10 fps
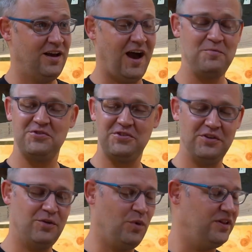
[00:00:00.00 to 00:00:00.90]
I'm sure
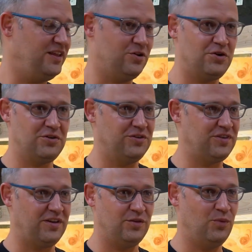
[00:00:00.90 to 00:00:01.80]
that we'll hit hurdles
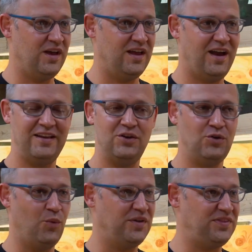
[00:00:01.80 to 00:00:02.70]
on the way. I don't
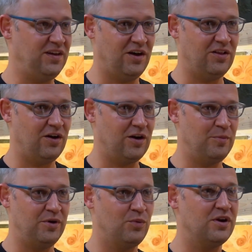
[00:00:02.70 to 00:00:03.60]
know what they all are,
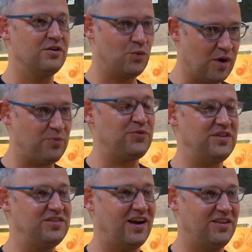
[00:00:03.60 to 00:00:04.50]
but we're up for
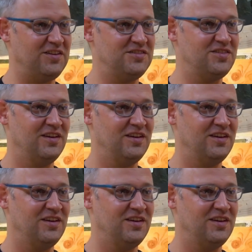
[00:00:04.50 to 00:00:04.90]
the challenge.